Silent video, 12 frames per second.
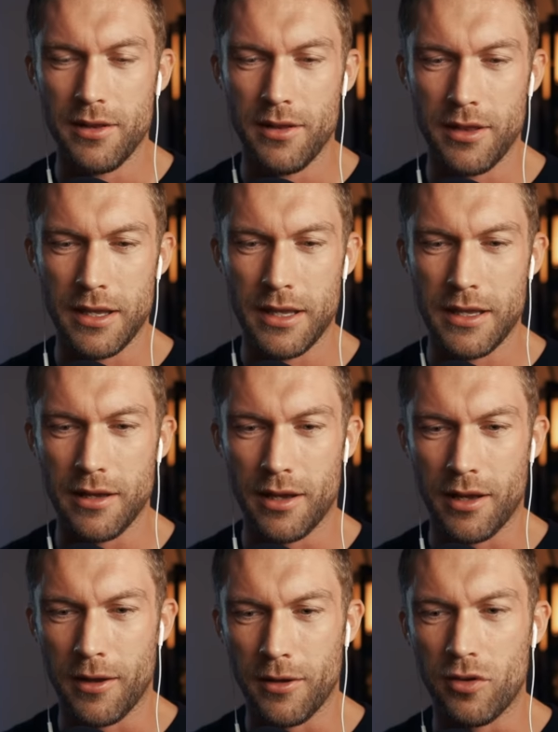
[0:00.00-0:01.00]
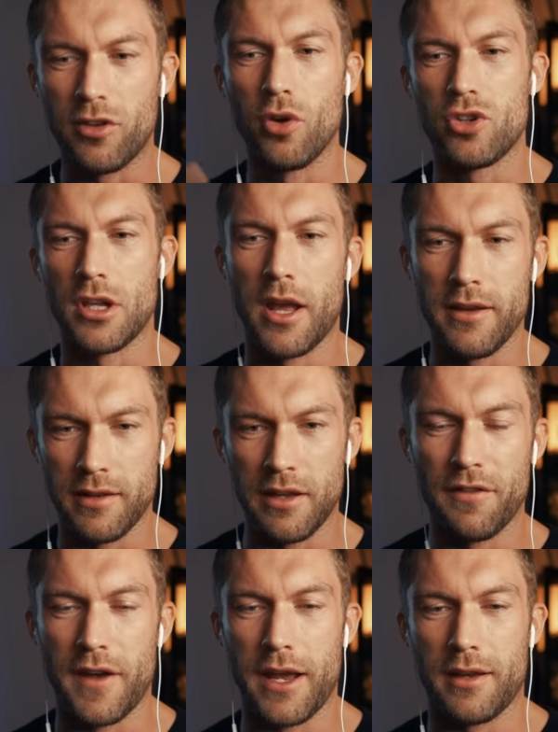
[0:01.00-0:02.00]
the uh, socializing
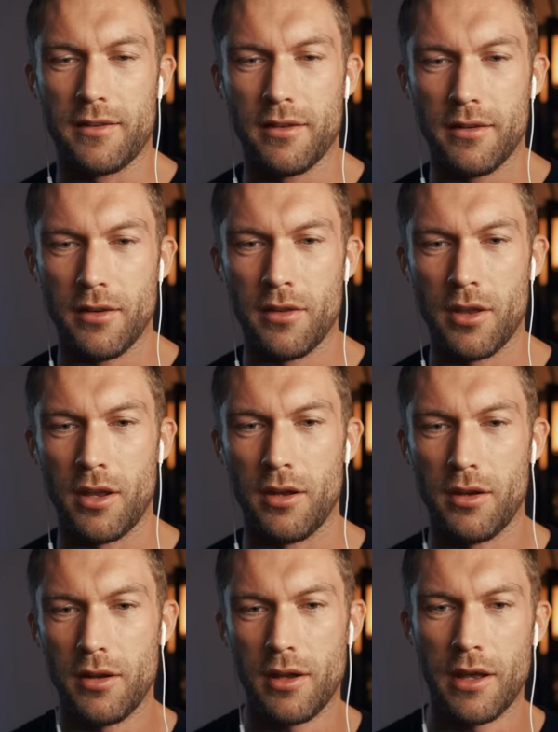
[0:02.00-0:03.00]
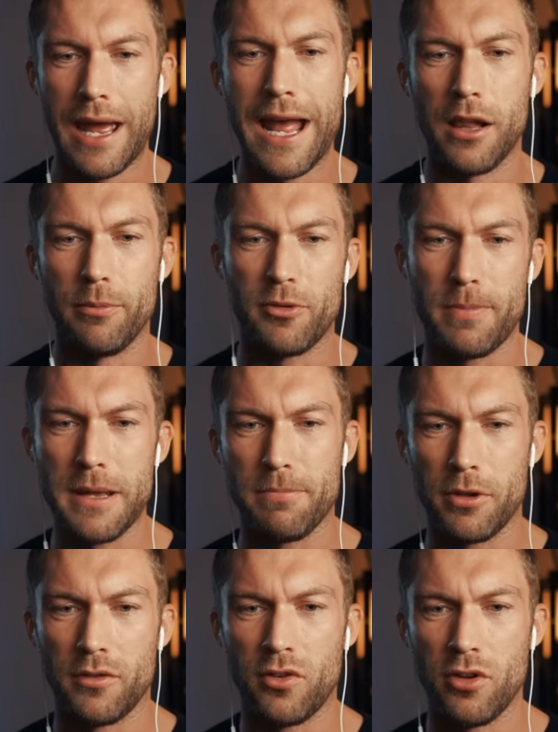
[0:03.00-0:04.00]
effect that uh, helps
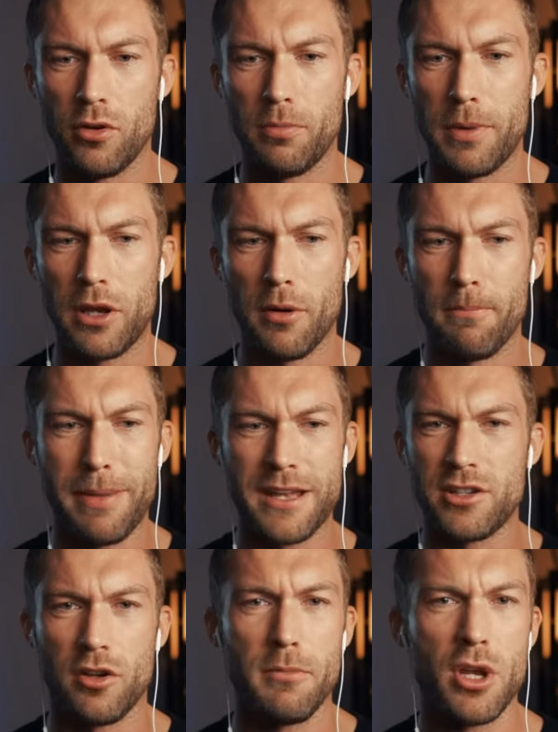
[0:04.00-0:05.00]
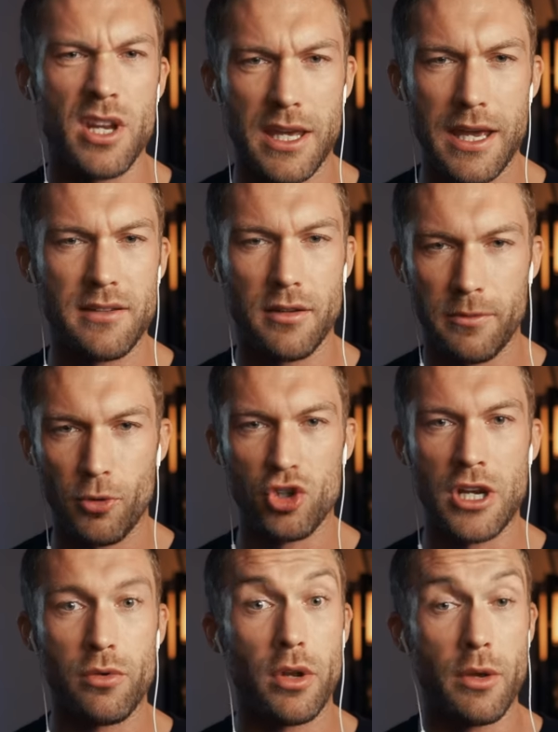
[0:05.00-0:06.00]
people to become better communicators more
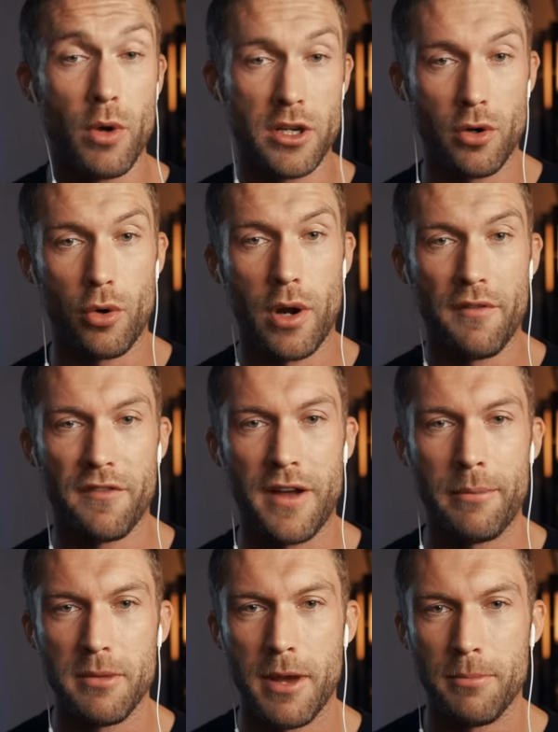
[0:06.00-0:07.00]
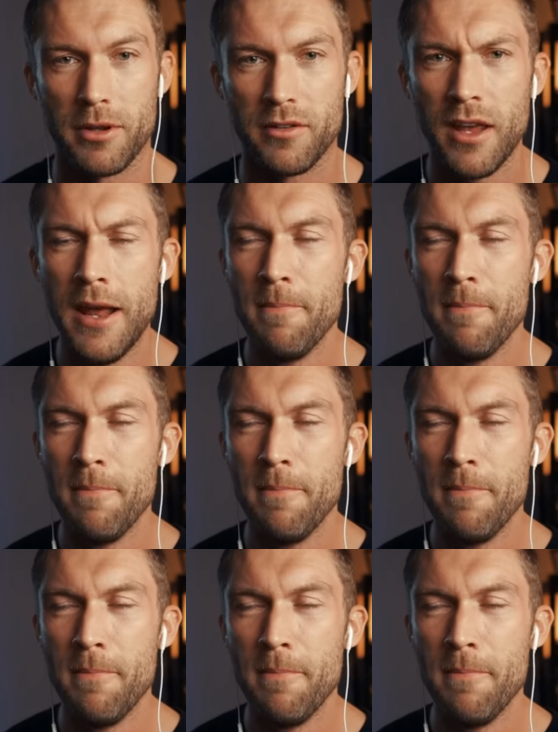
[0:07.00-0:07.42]
generally when you're around family members.